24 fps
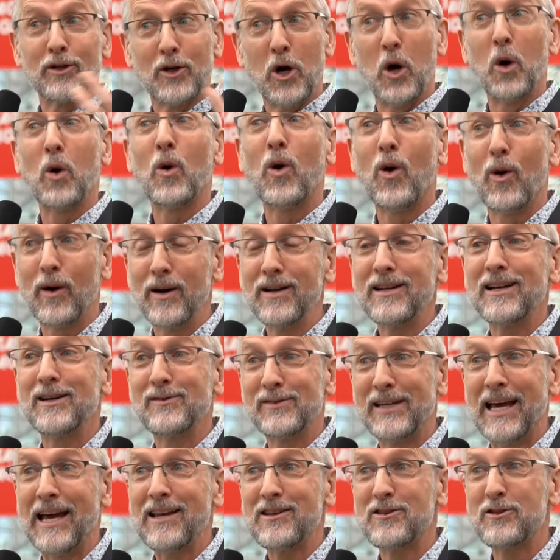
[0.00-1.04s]
cohort
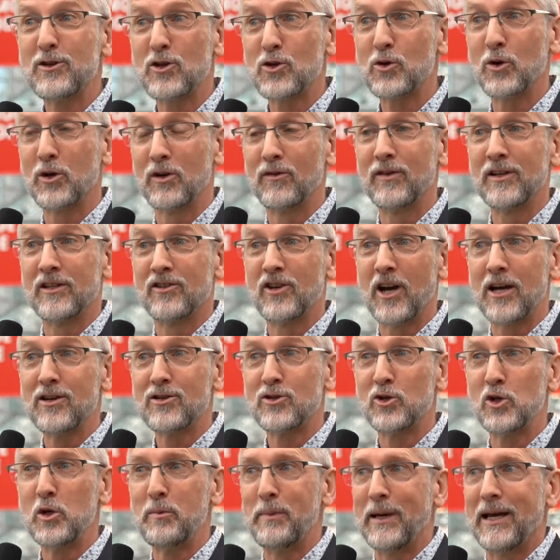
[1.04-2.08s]
of guests to sort of
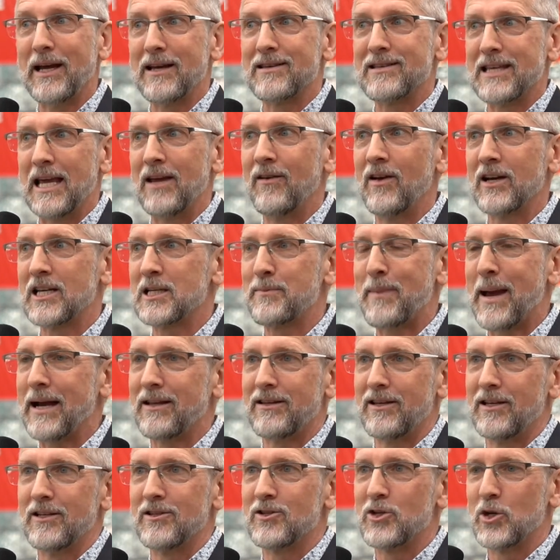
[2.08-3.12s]
adjust to because they
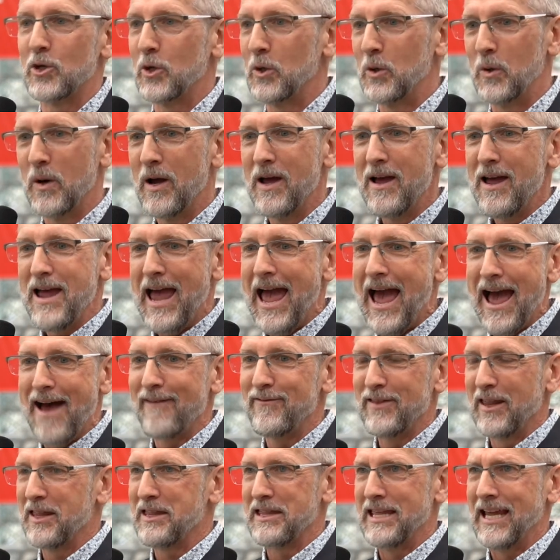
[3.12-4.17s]
expected to
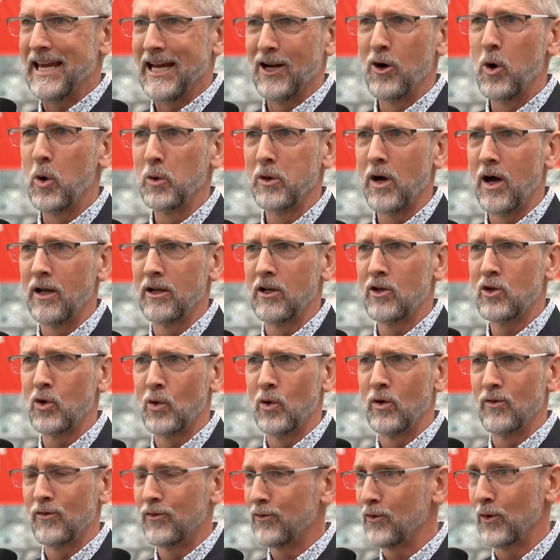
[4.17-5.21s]
have the thing and hold on
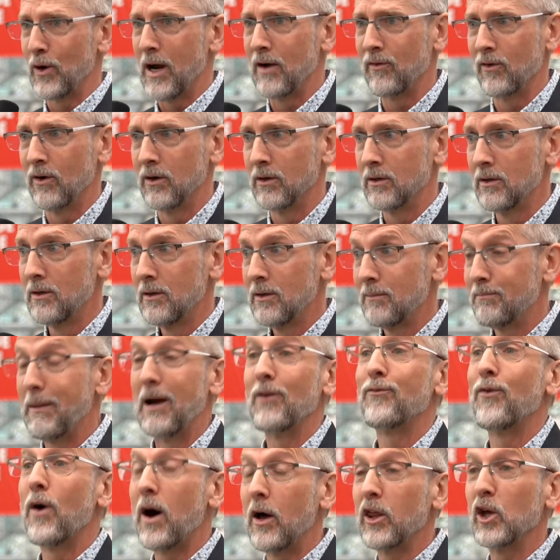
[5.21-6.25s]
to it forever. My
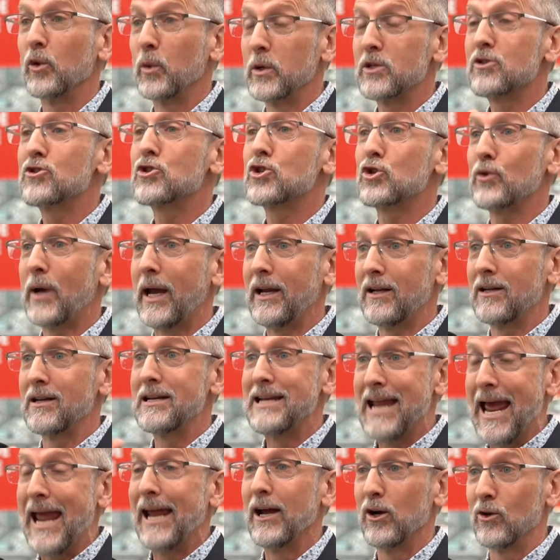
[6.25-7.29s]
father would straighten
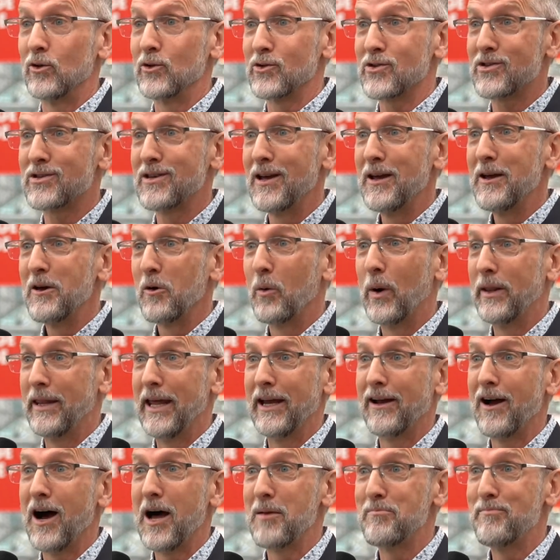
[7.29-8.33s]
nails when
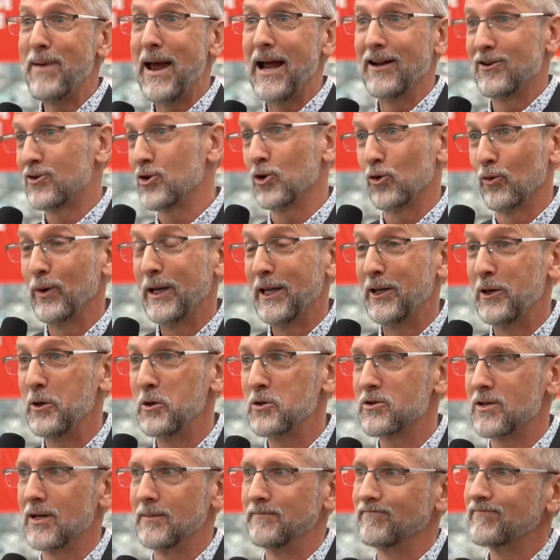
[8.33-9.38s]
they got bent to
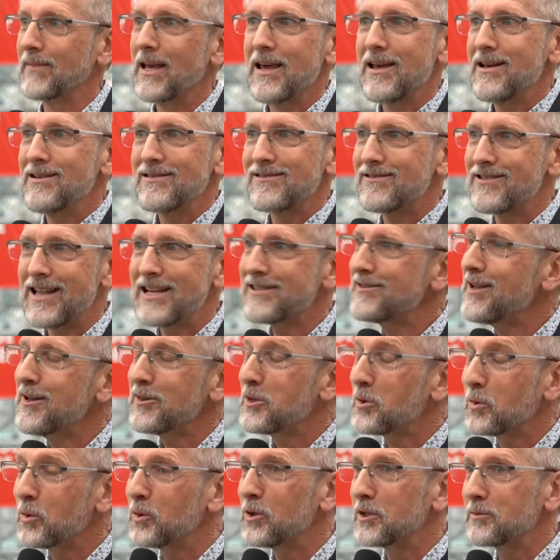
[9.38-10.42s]
reuse them. Well, that's not
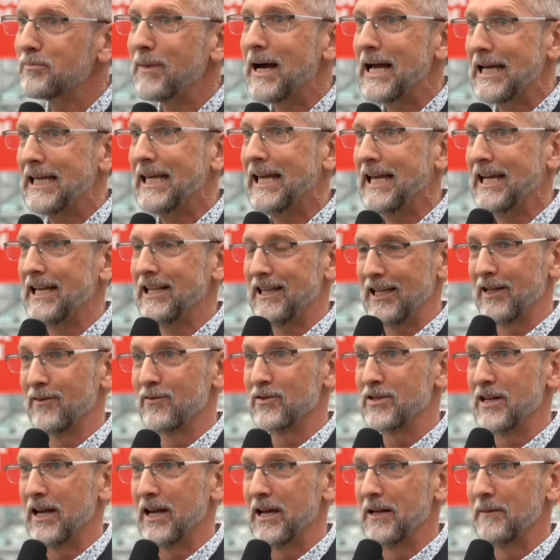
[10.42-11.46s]
the world my kid
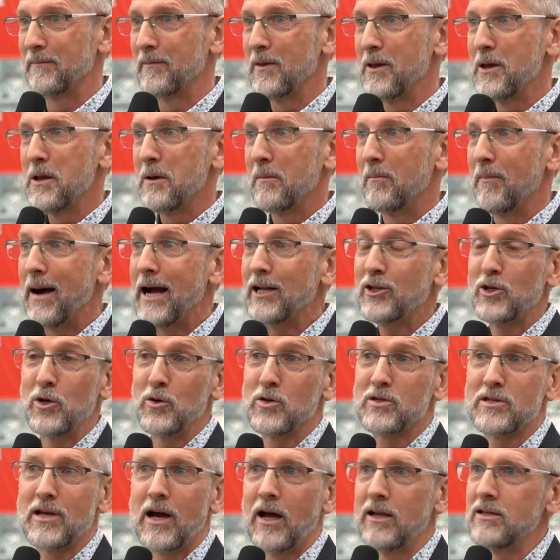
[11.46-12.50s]
lives in. My two
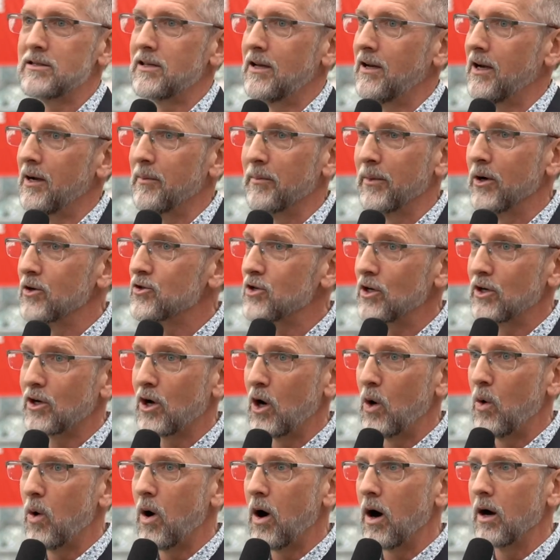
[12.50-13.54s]
sons and an emerging
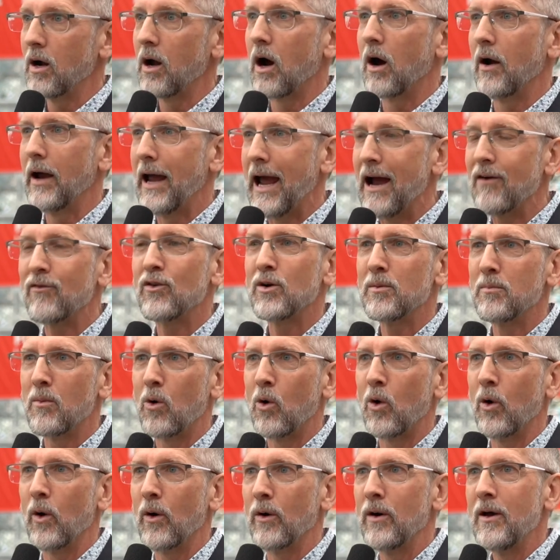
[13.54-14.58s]
cohort are ever
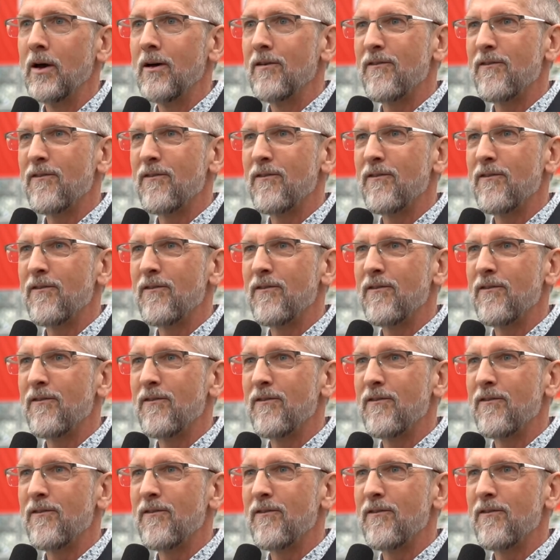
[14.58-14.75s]
more